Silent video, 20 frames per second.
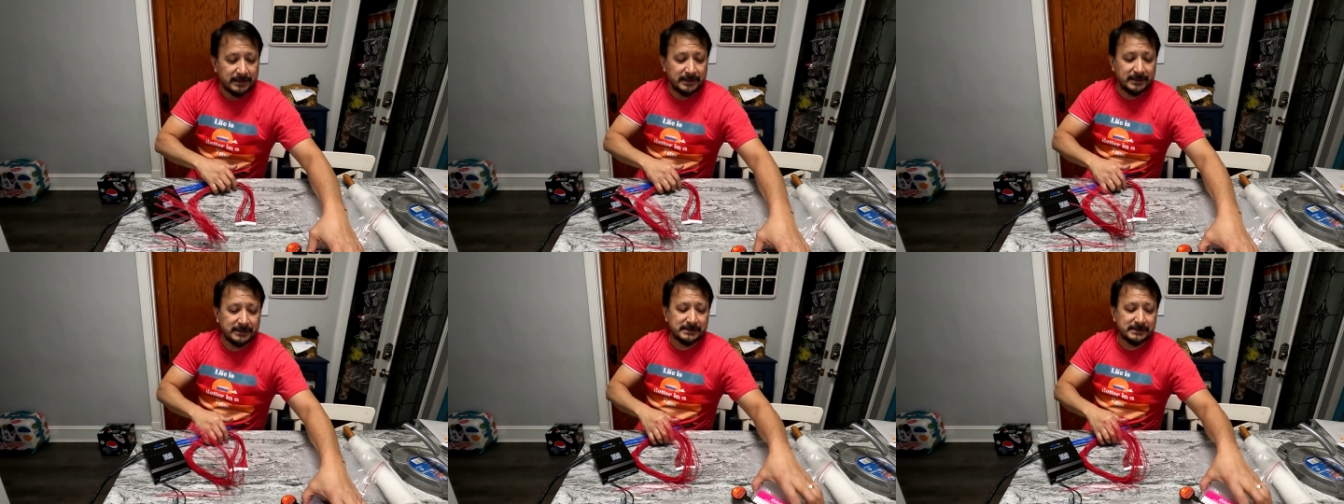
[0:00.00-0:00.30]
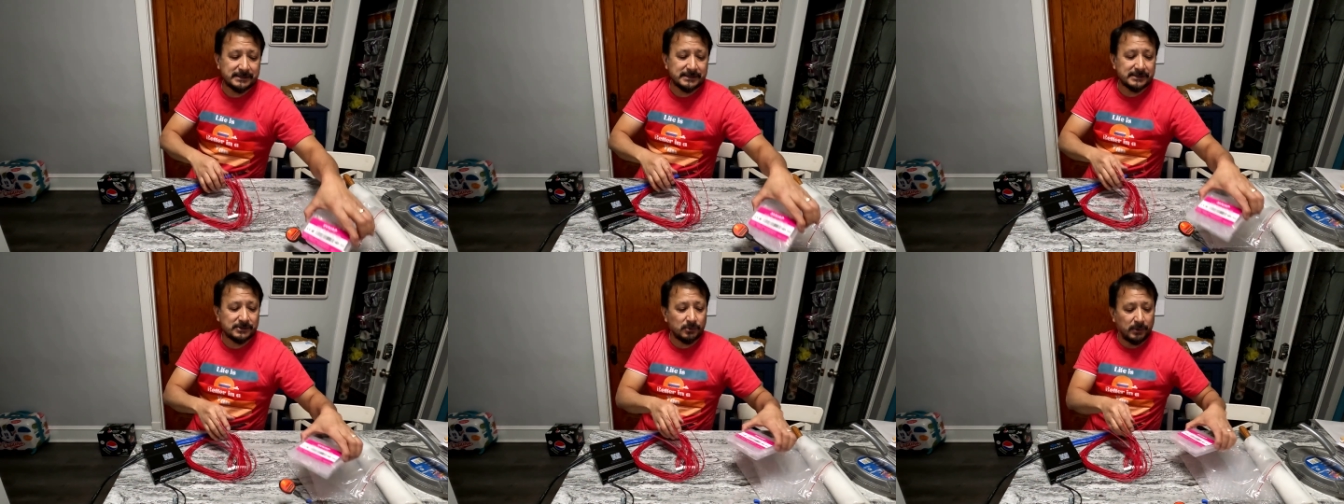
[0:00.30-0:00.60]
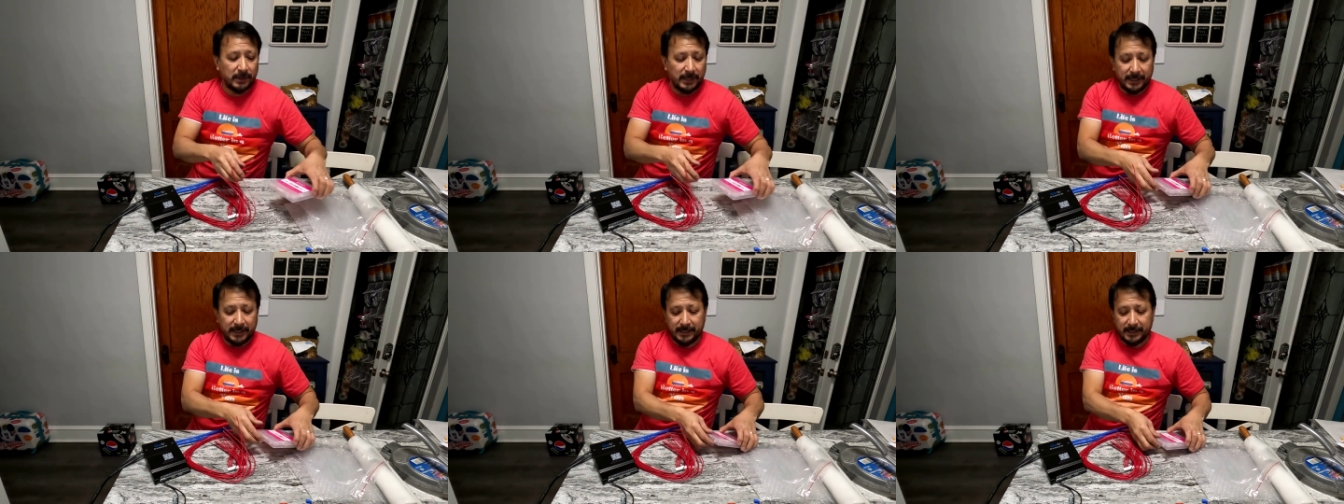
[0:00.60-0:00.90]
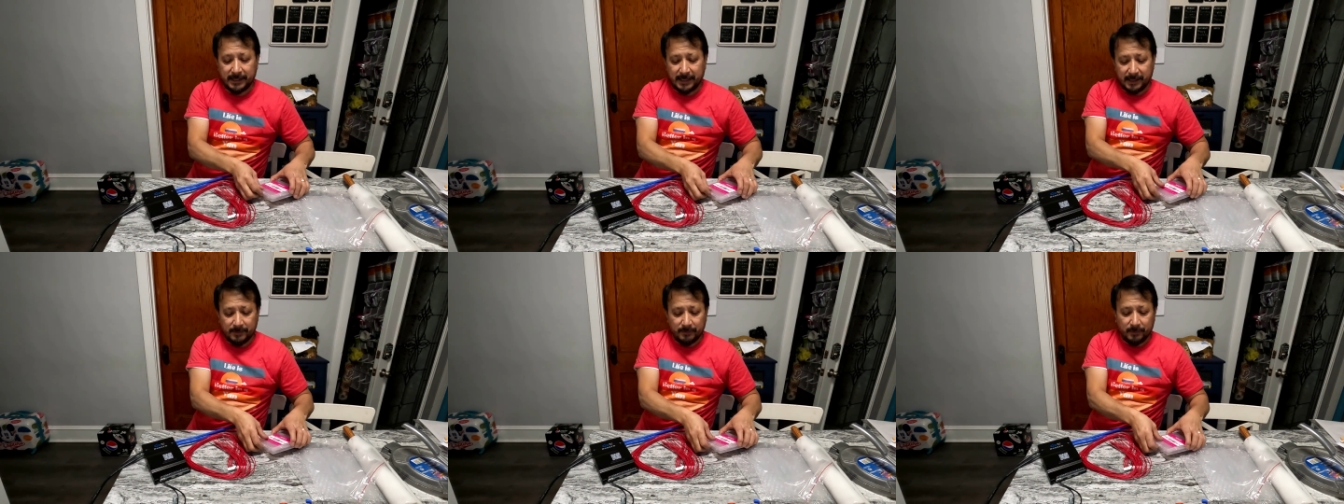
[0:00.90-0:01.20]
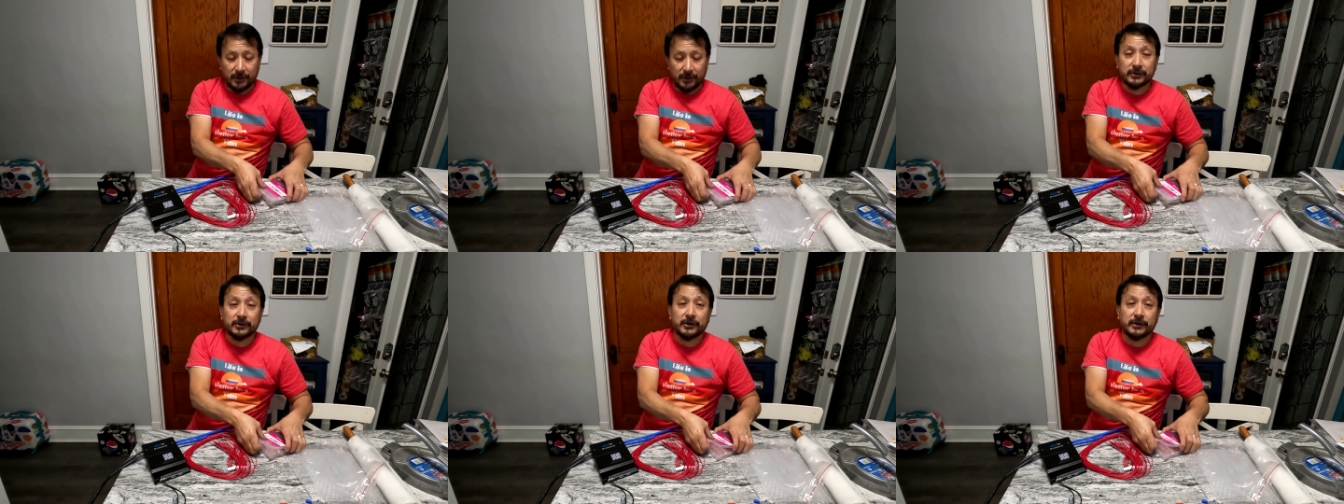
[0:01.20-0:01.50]
This is why I
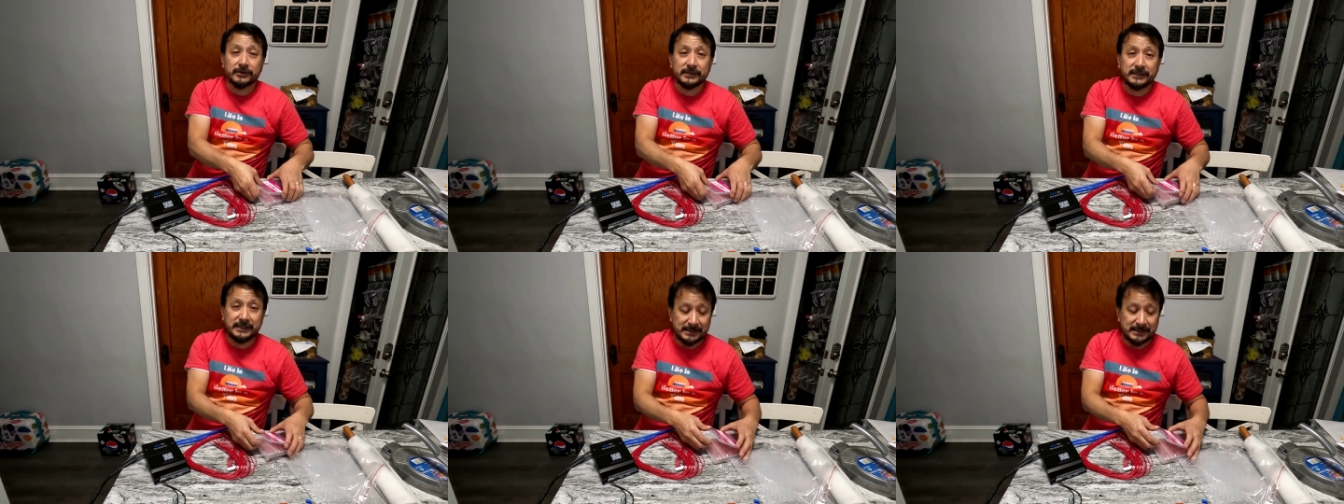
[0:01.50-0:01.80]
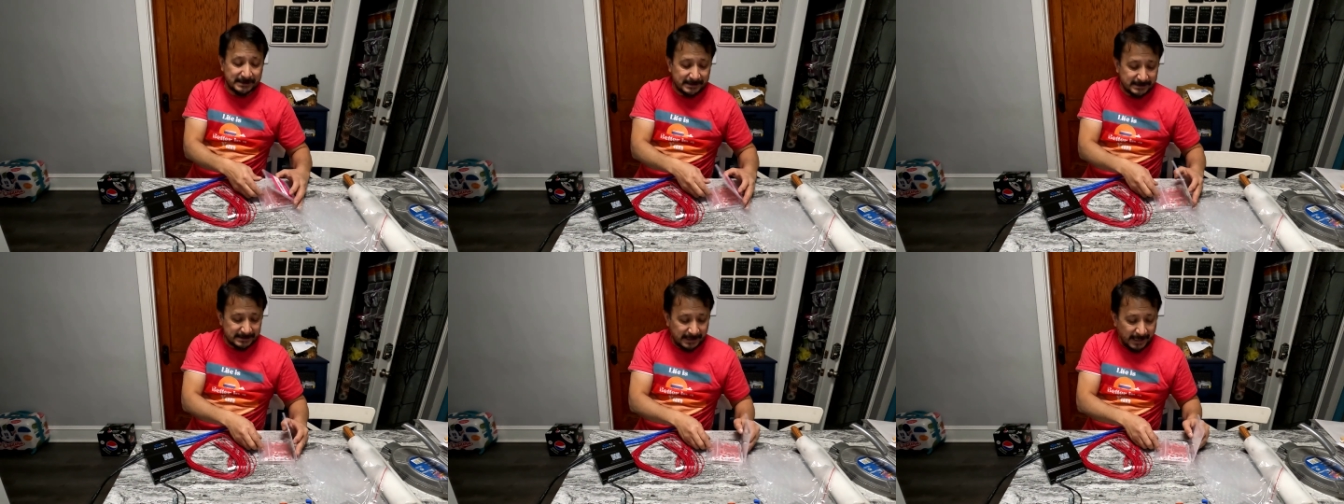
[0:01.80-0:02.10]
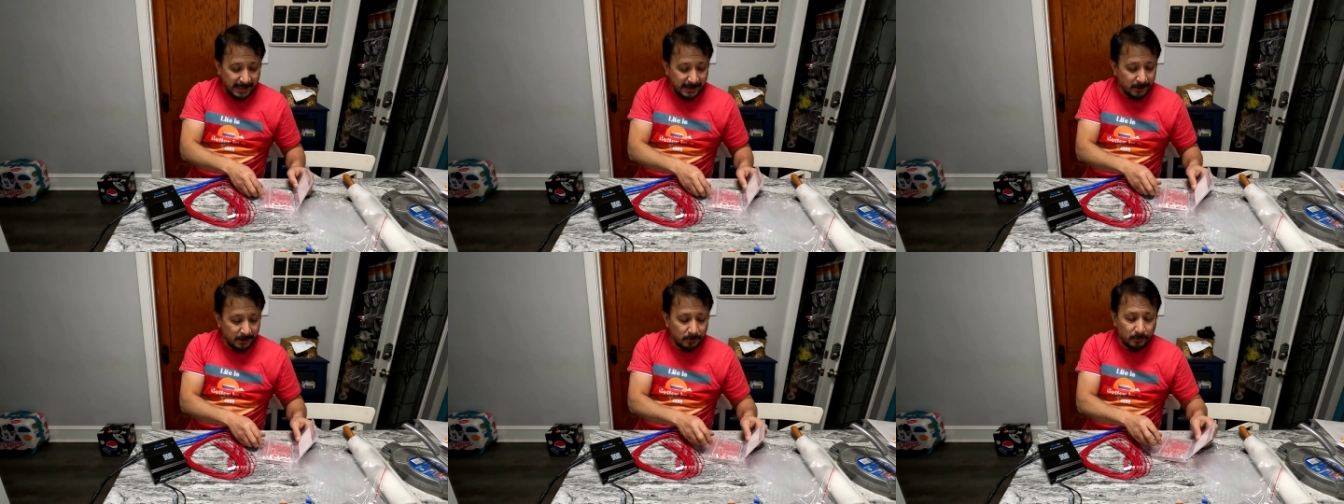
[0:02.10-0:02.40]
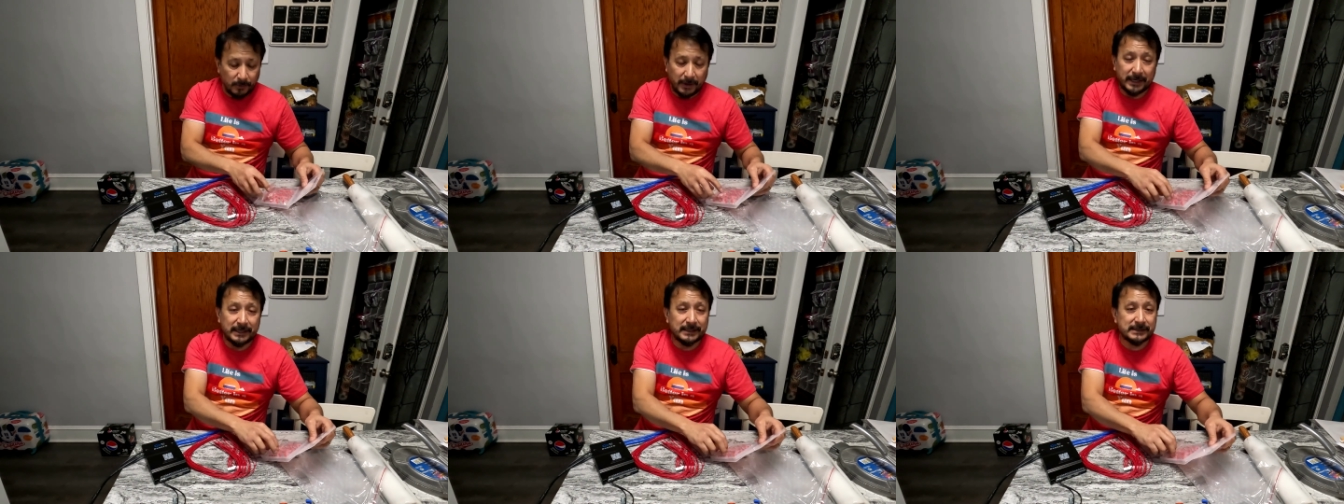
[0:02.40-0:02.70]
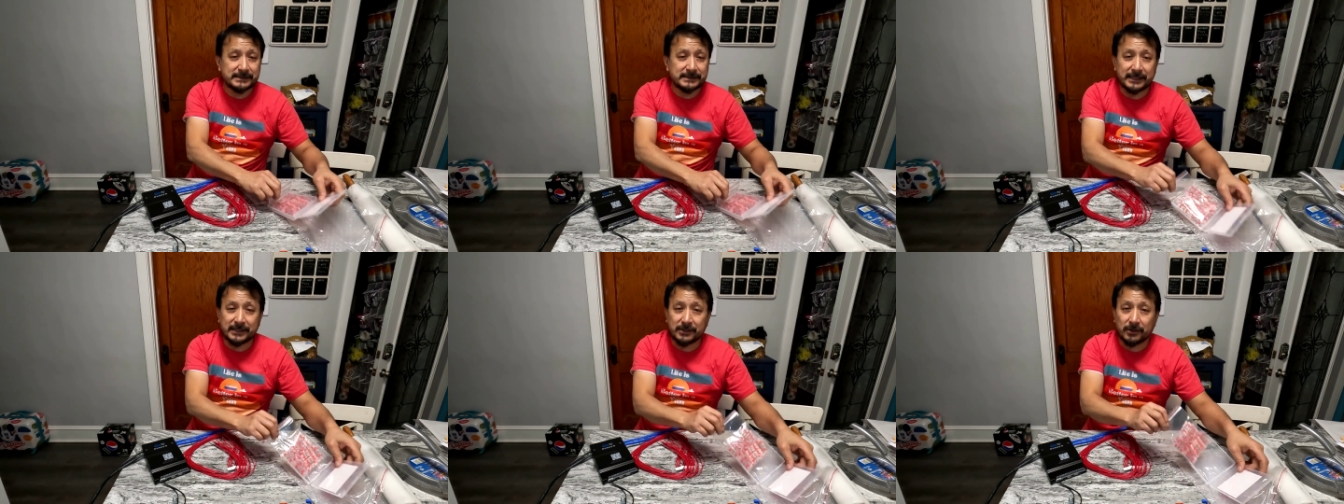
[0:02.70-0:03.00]
bought all these because I don't
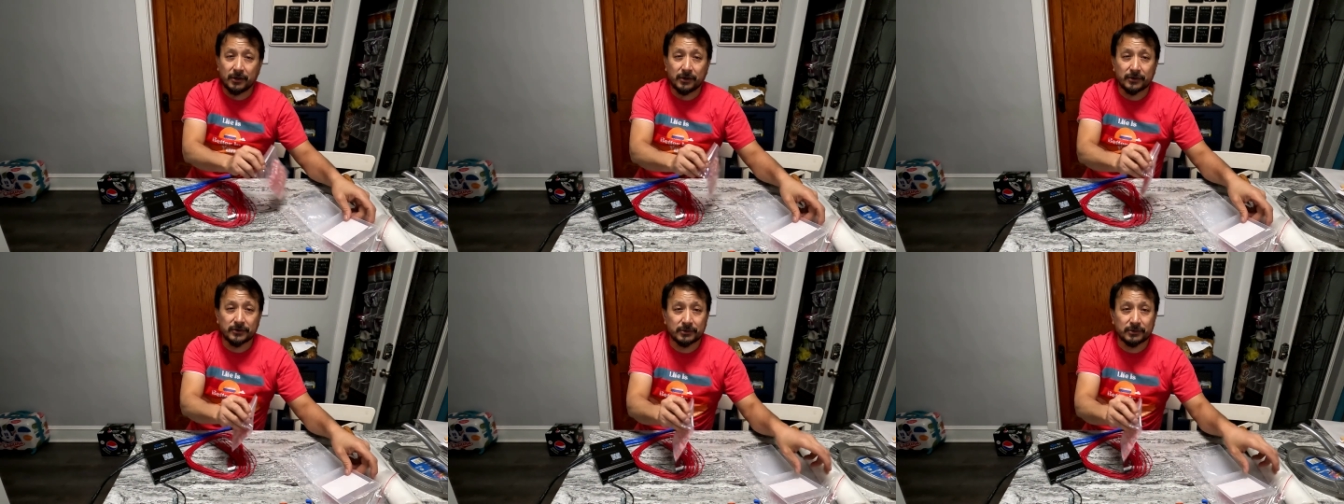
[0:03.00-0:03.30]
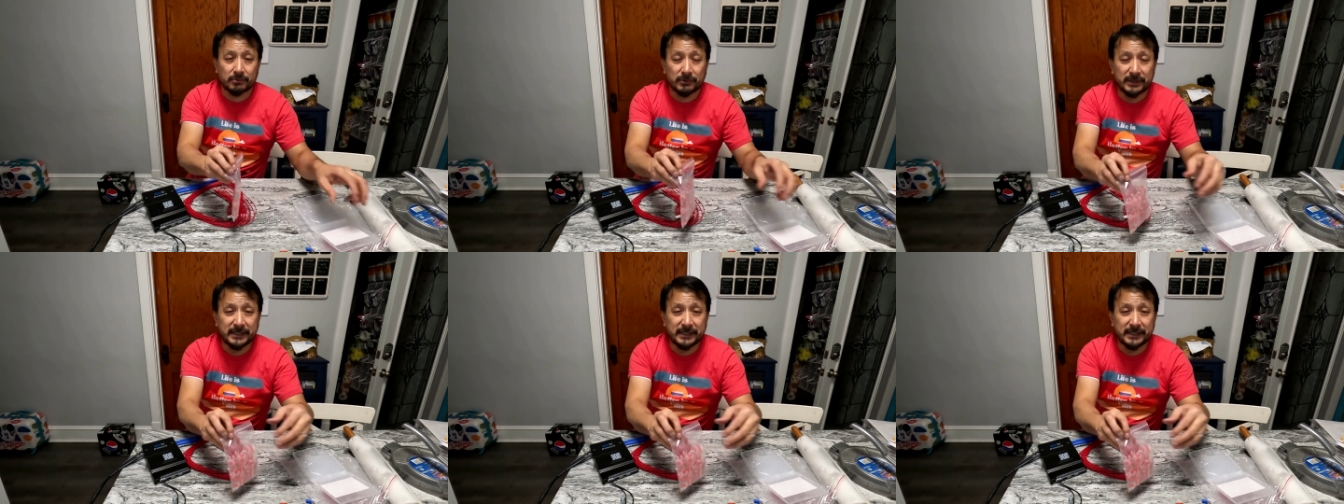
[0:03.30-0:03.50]
wanna take all the